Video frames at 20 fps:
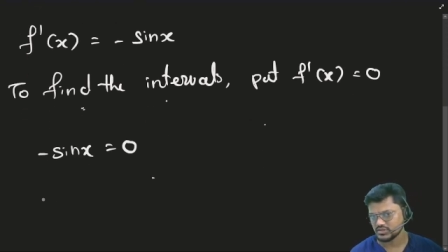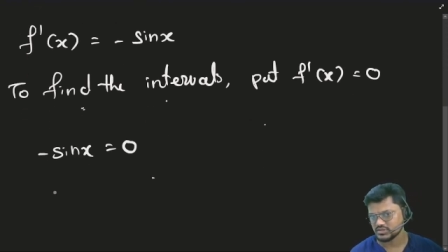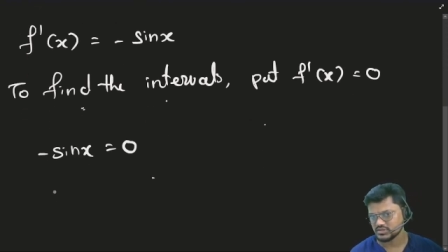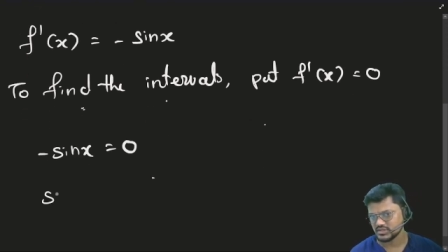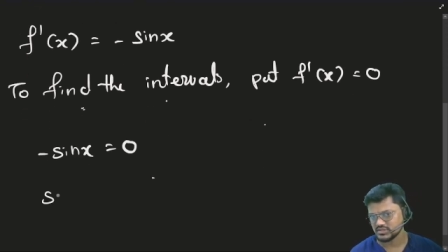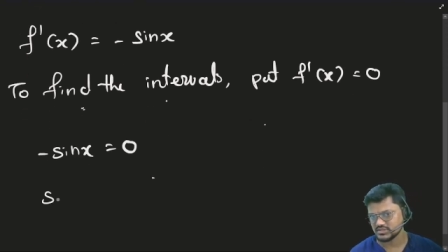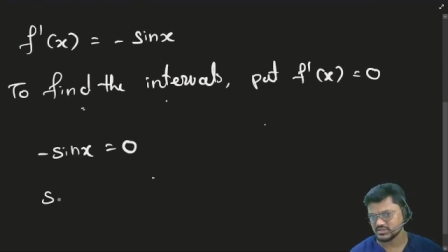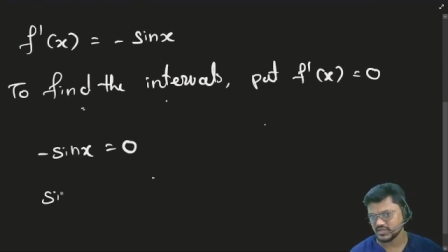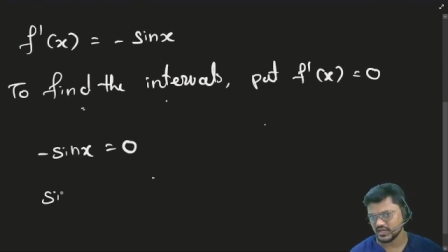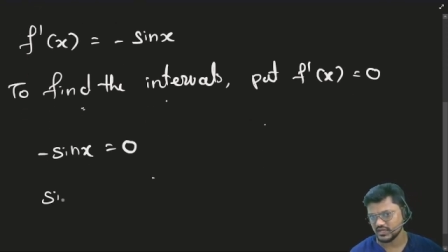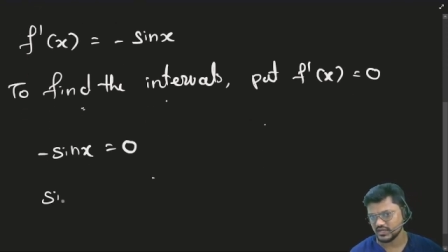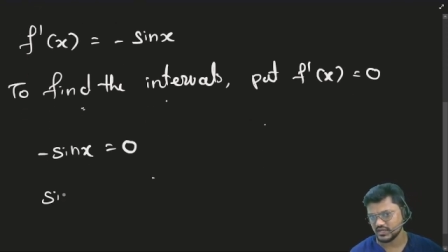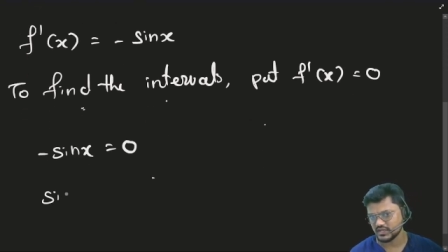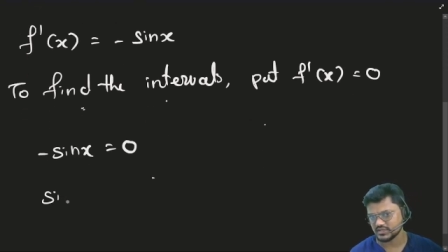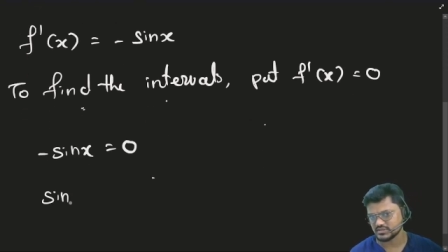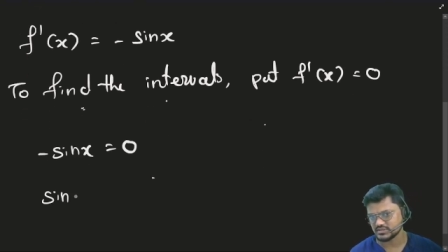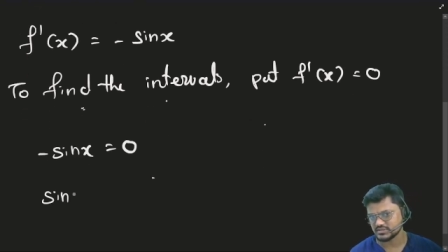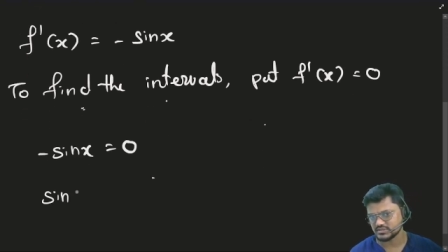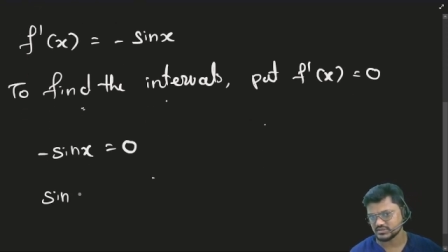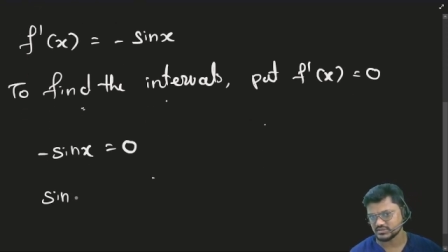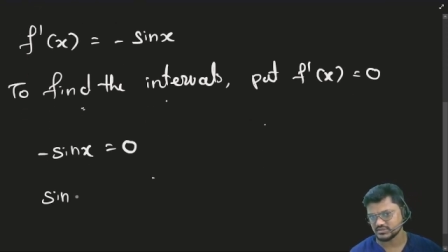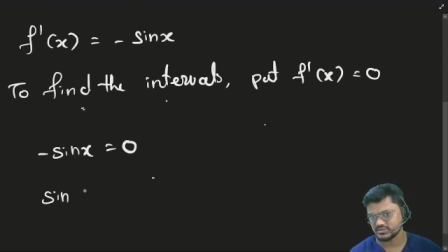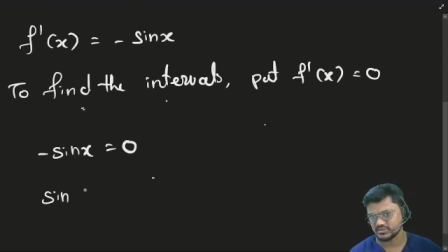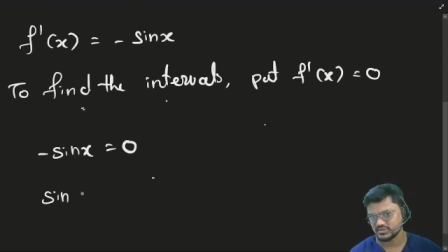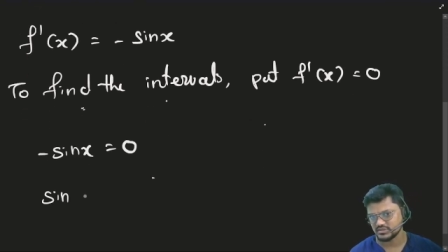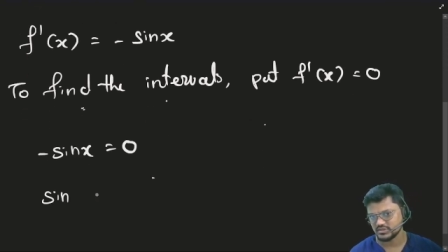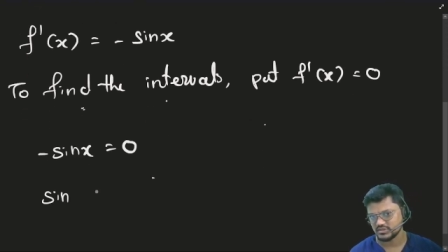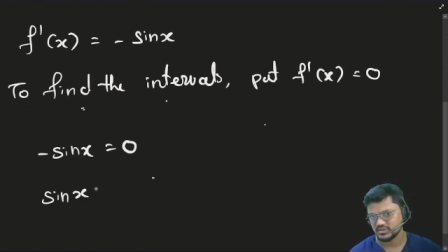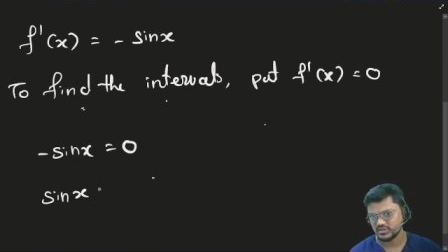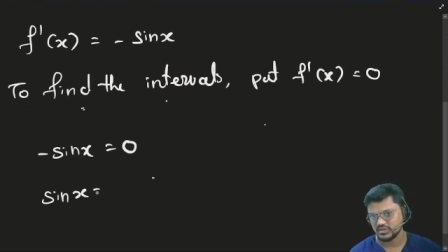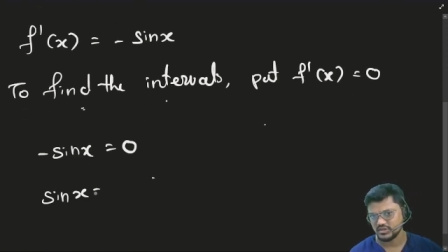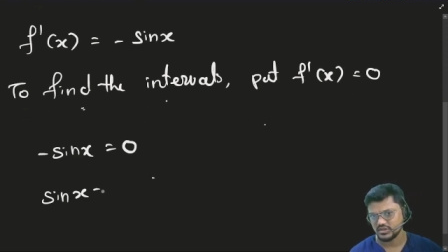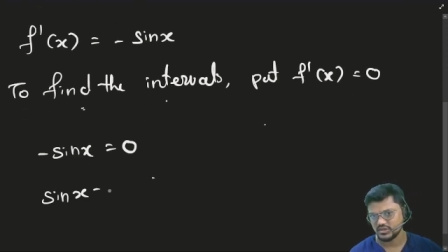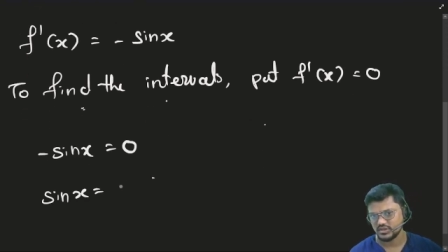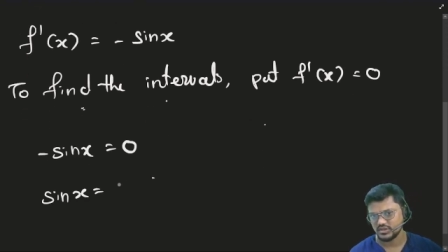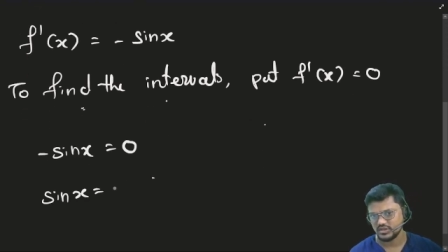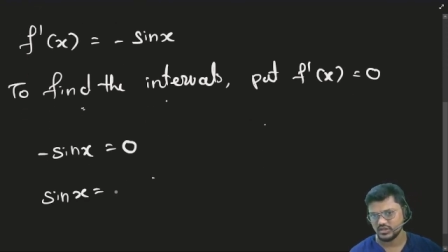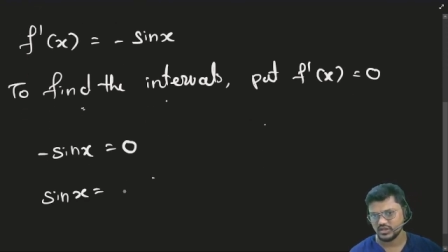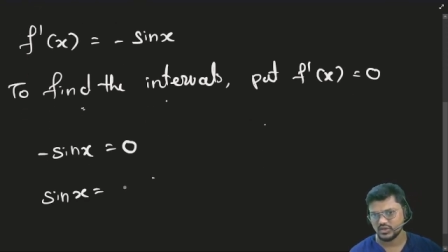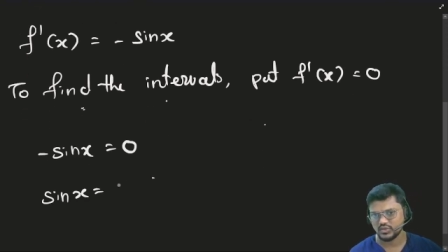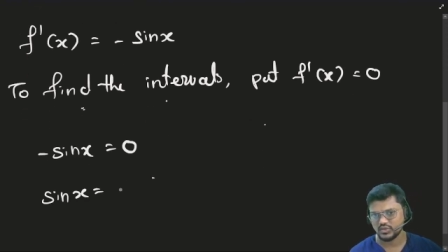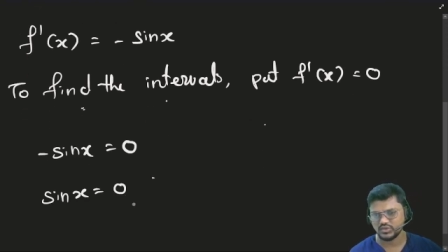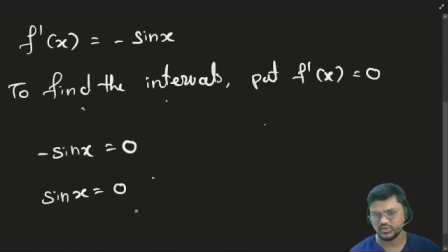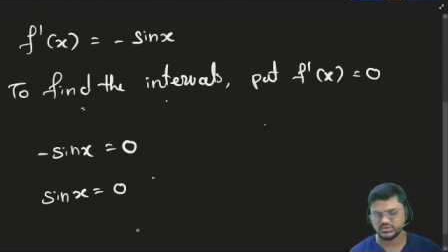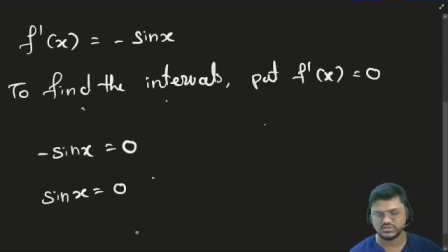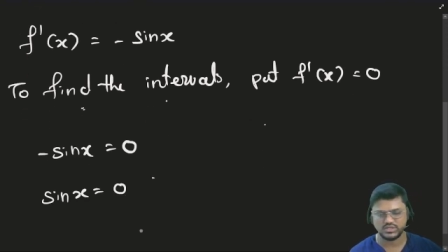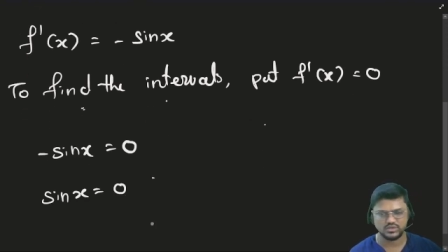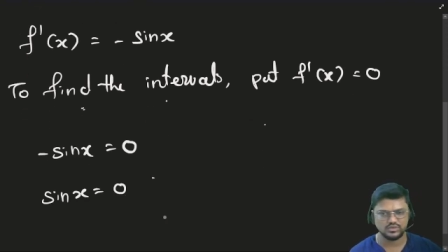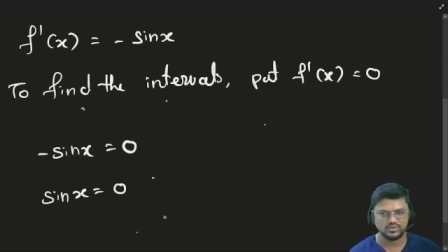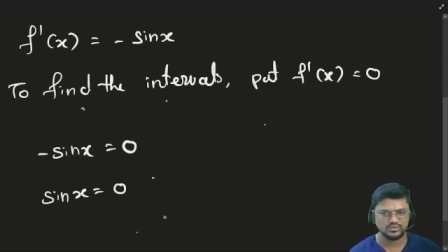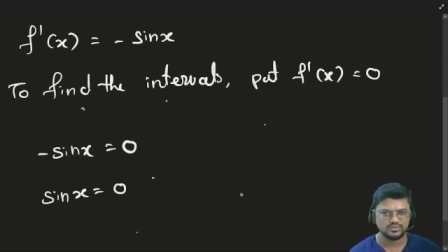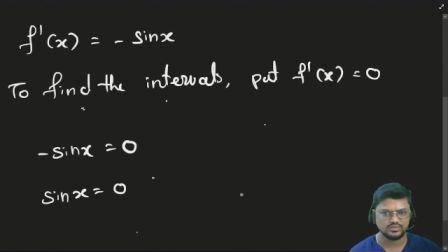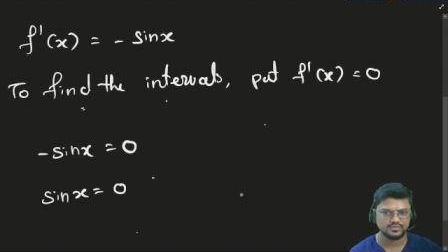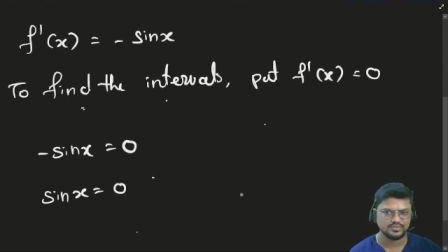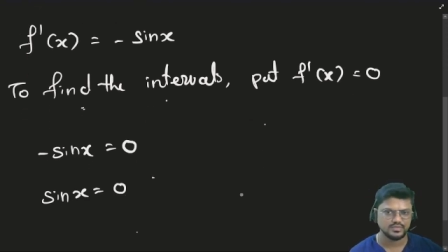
say sin x equals 0,